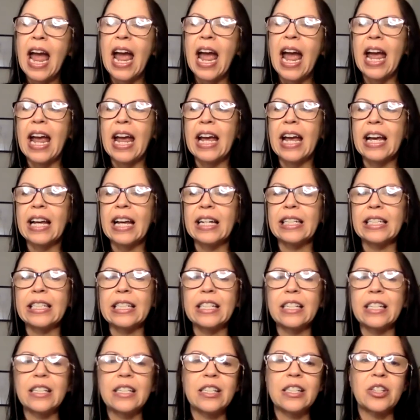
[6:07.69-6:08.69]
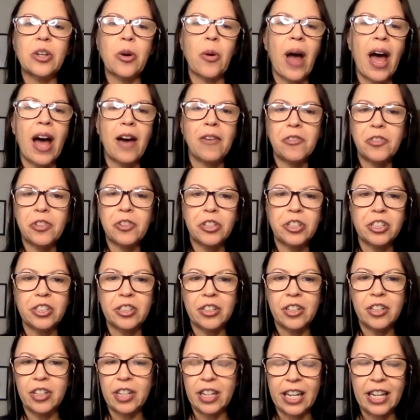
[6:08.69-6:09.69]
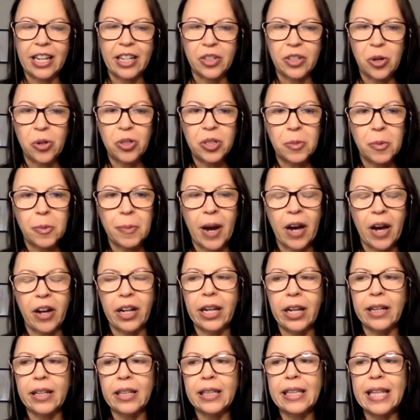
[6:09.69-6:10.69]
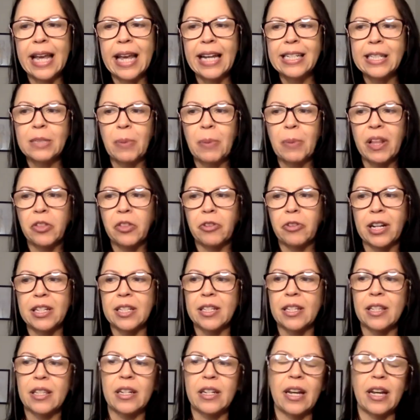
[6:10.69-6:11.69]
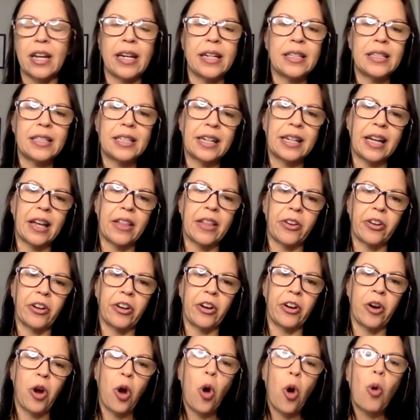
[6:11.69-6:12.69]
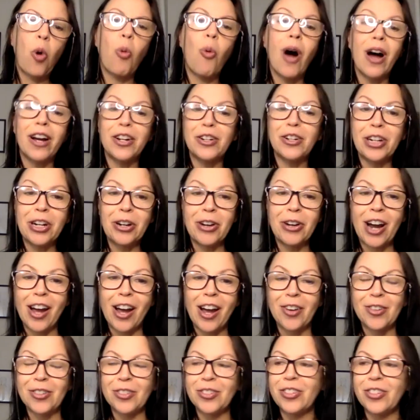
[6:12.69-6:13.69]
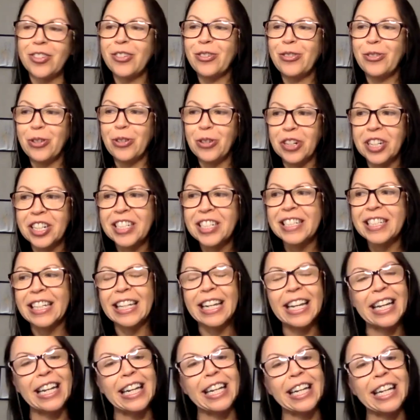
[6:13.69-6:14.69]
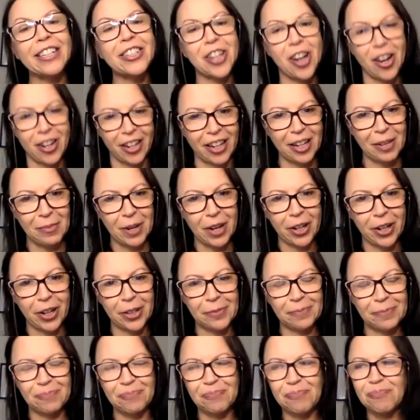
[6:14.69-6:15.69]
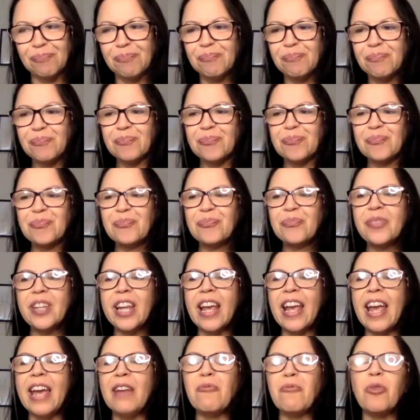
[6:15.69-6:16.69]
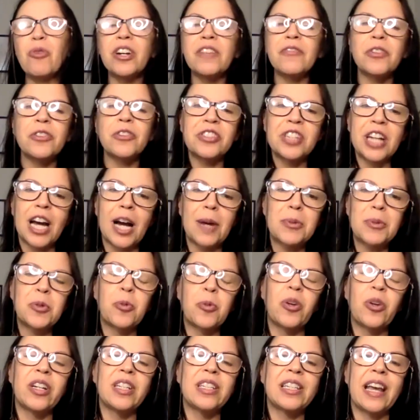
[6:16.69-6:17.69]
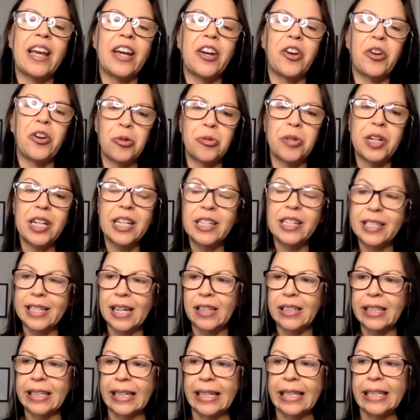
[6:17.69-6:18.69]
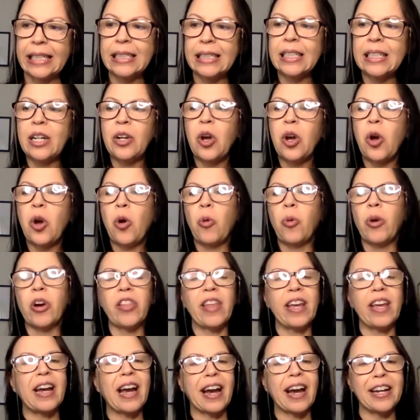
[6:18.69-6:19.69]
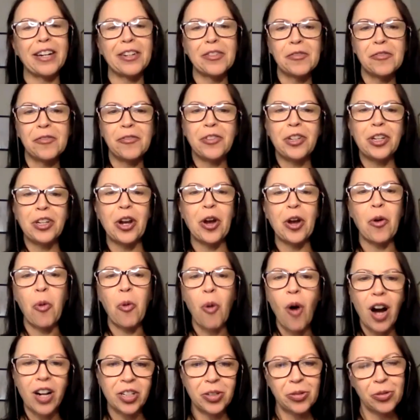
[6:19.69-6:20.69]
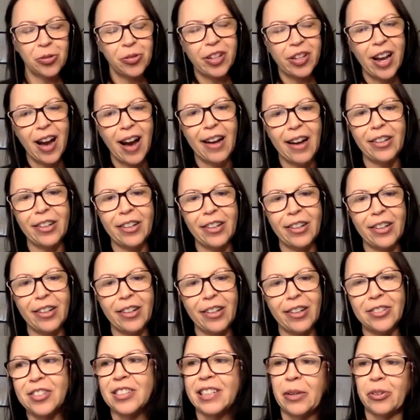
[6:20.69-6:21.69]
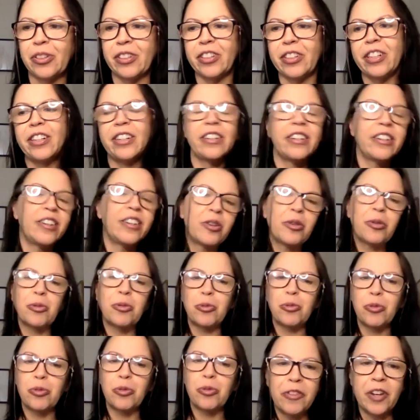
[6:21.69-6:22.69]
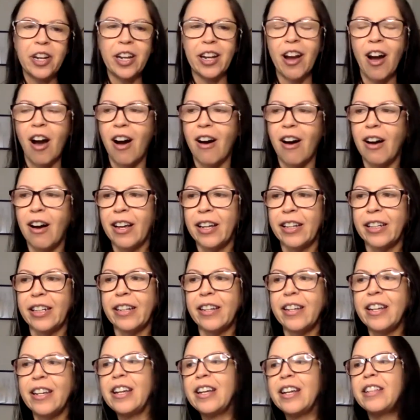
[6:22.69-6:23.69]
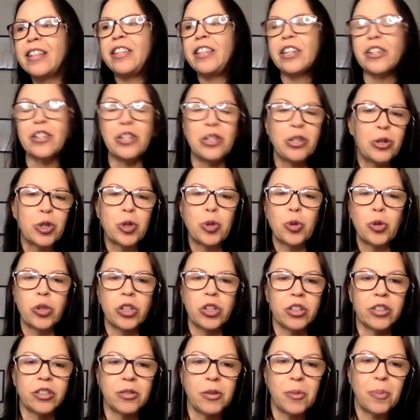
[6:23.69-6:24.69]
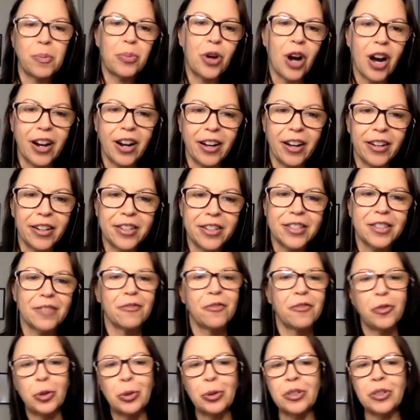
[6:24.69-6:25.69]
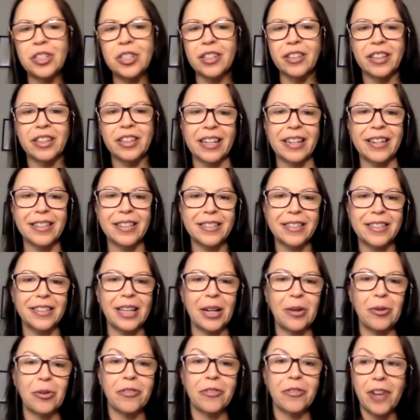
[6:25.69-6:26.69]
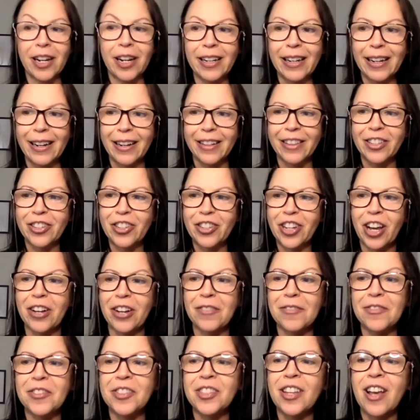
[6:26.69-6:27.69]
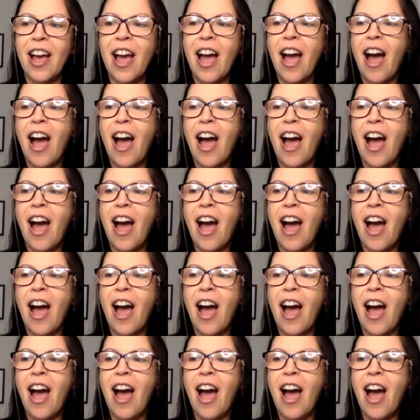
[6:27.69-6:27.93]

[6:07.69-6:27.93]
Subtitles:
And so after he told them about it, they spent the rest of the night together wandering around New York City talking about it. And one of their stops was a Korean deli where they kind of, you know, walked through the aisles and they were riffing on the unusual products and foods and things that they were finding on the shelves.